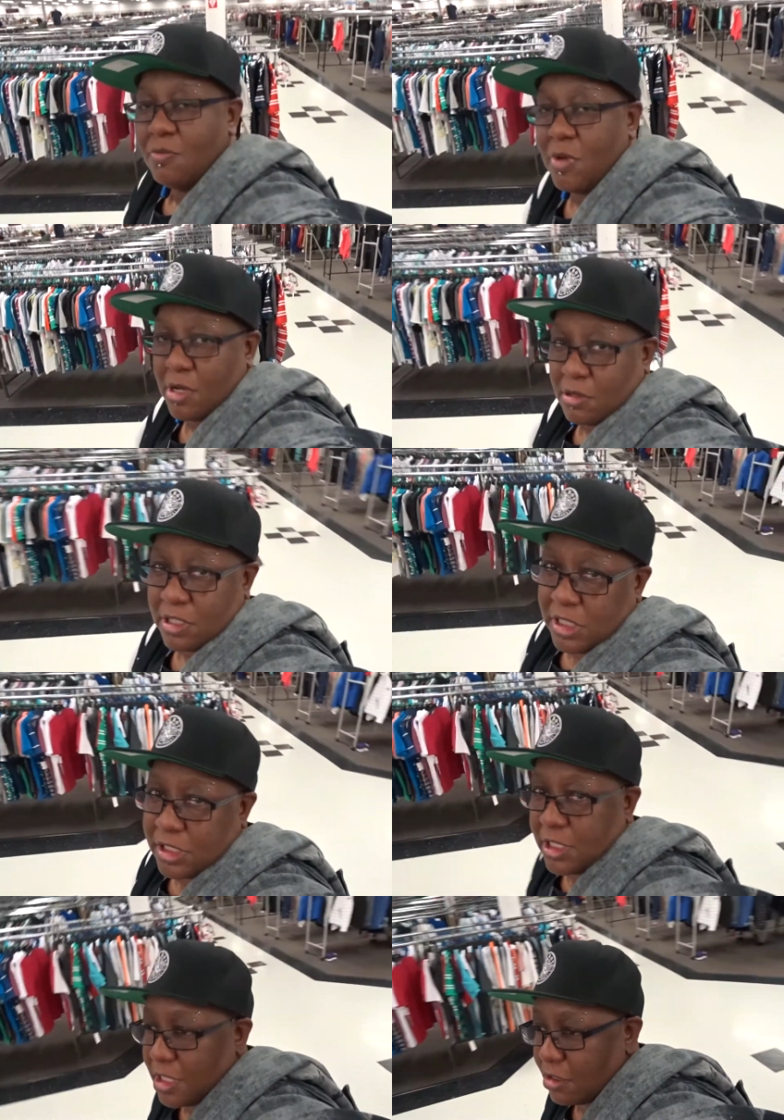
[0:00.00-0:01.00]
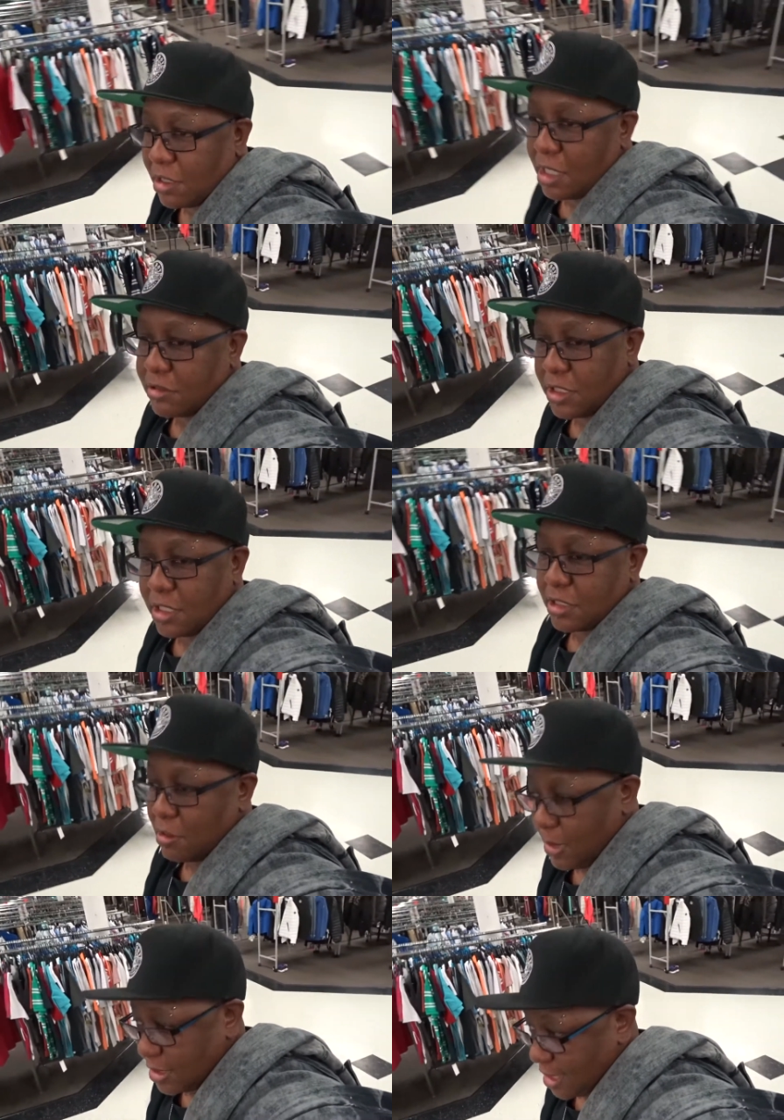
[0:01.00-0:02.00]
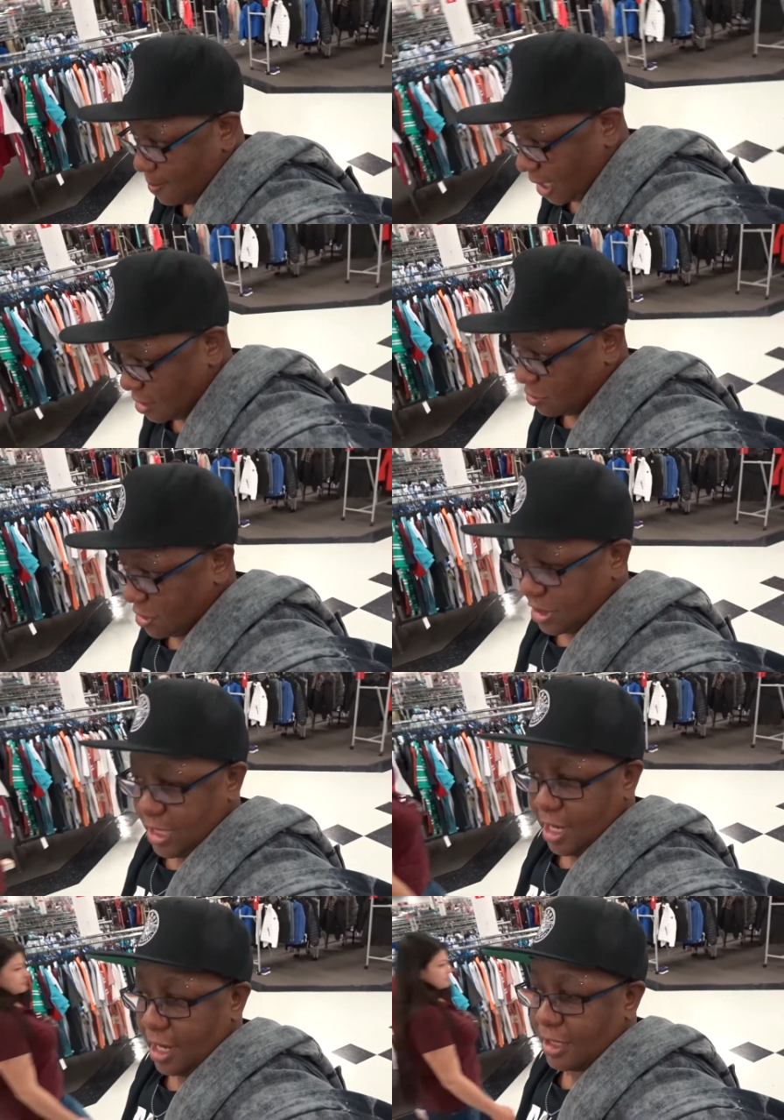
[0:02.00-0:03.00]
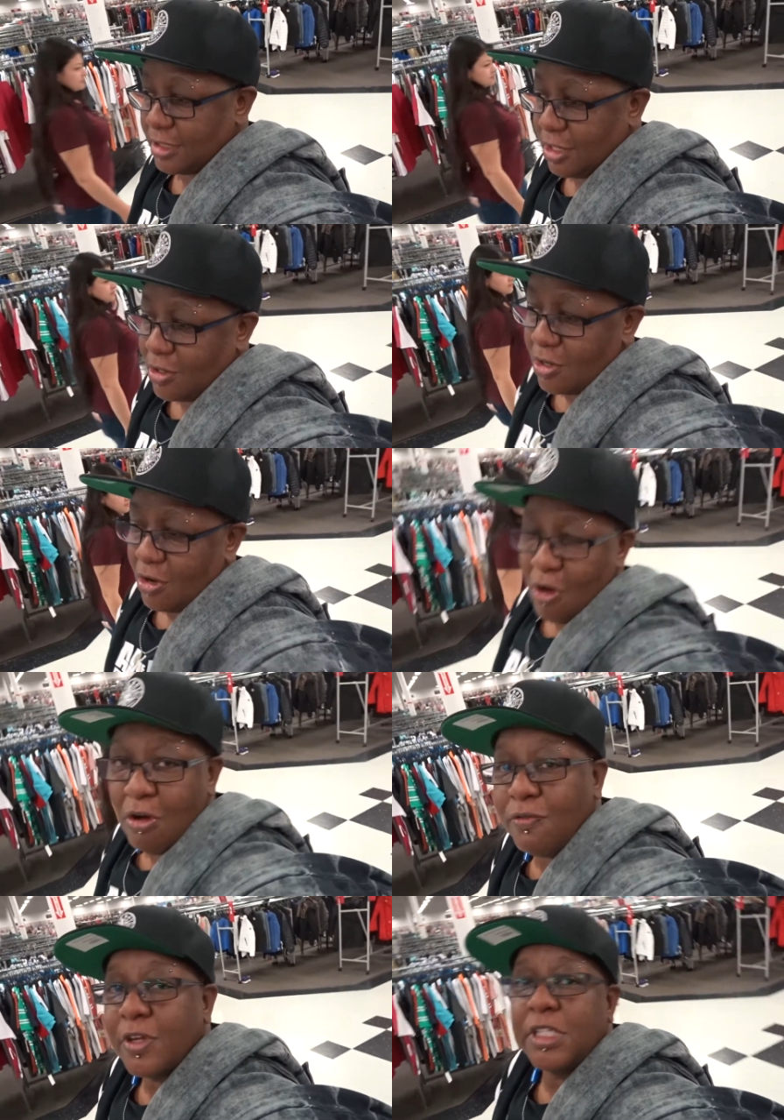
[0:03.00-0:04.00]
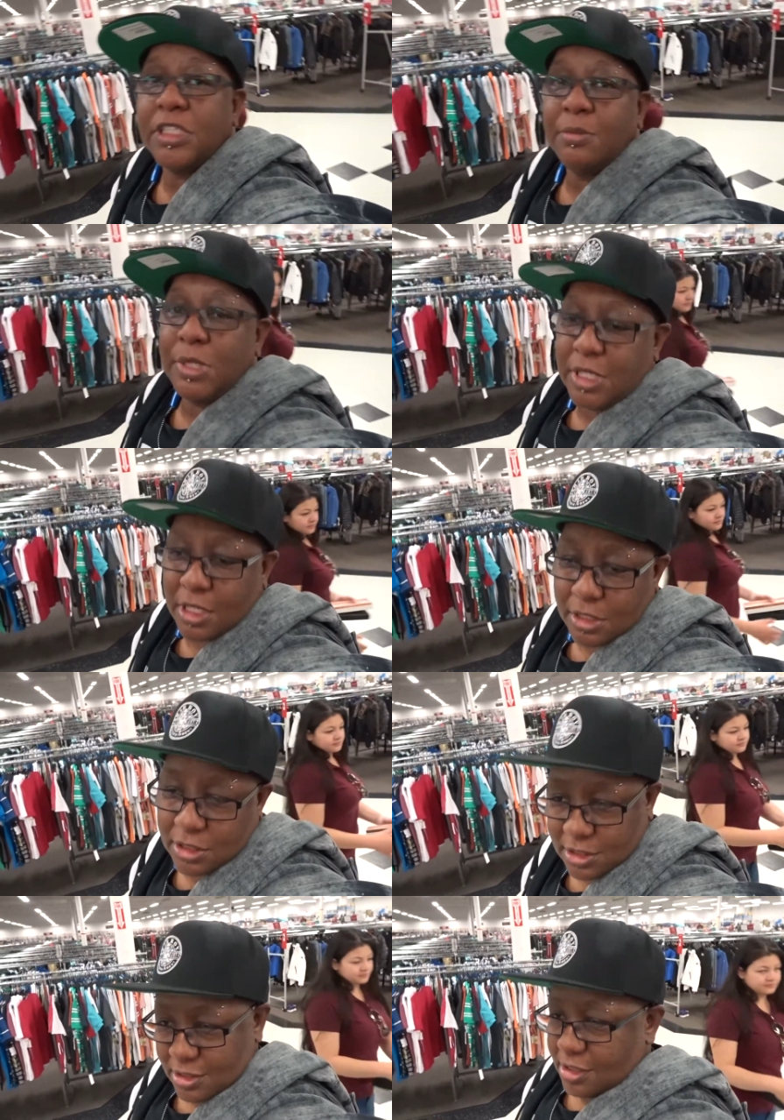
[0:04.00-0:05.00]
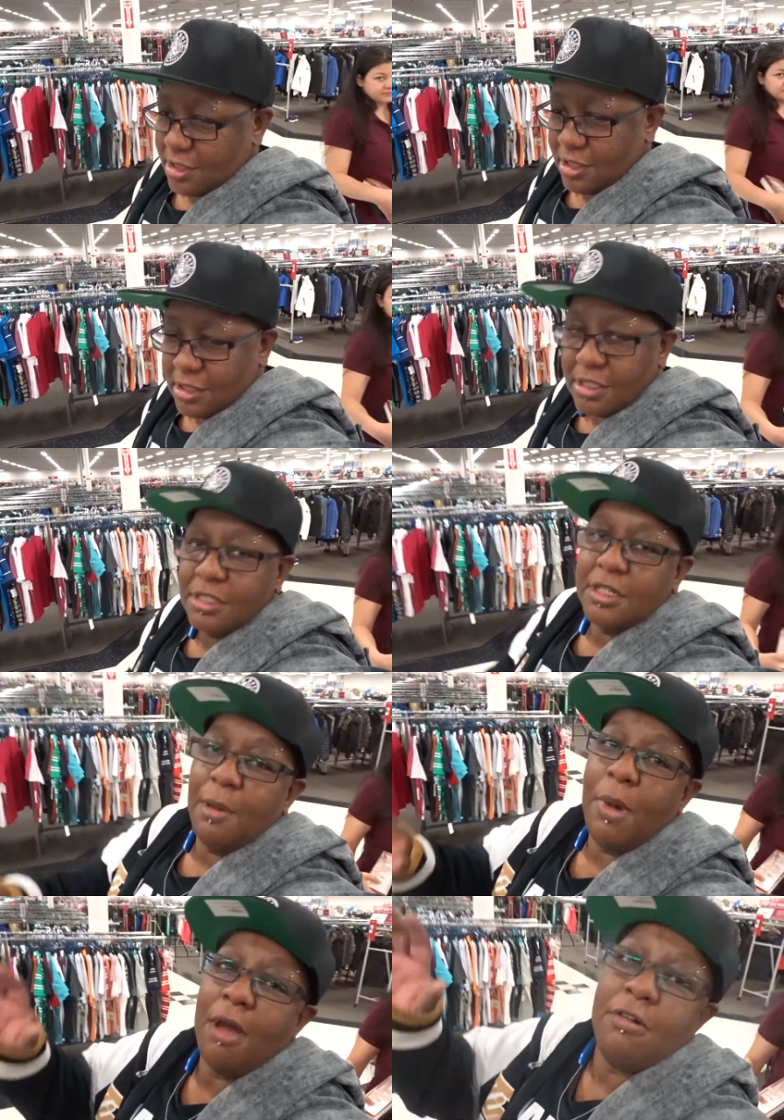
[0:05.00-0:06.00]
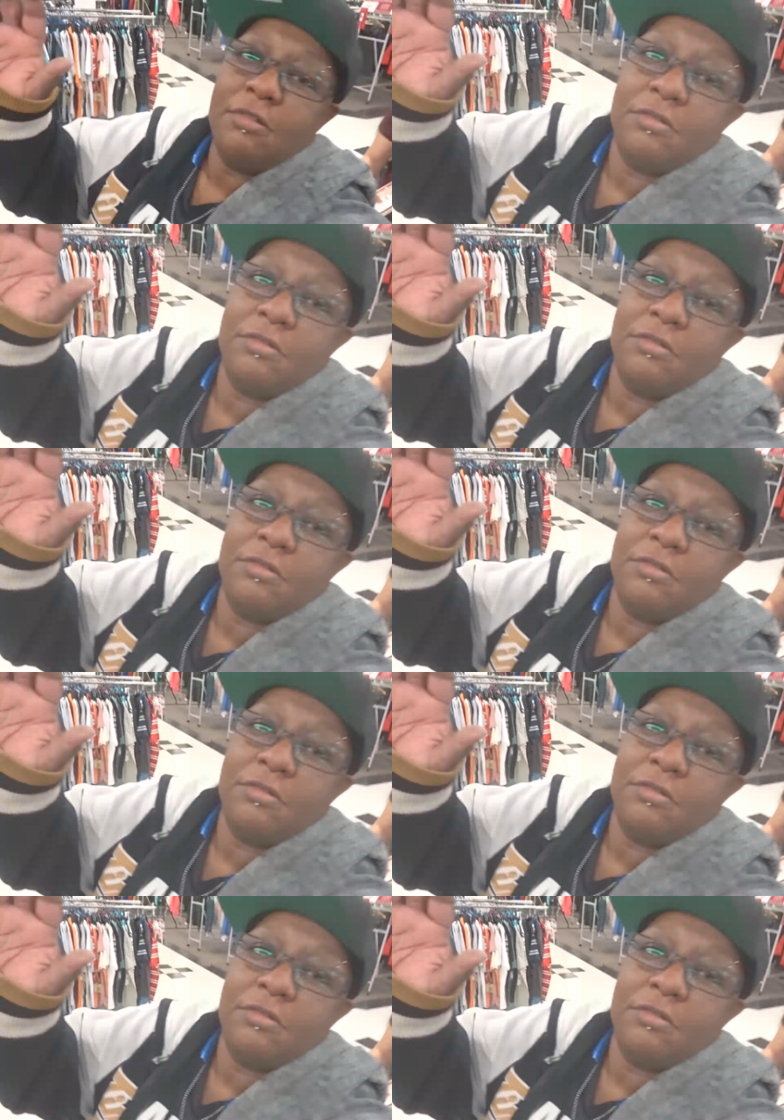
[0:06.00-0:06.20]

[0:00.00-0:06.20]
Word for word: Well, at least she getting her nails done, so by the time I get through this line, hopefully she be done. I'm out.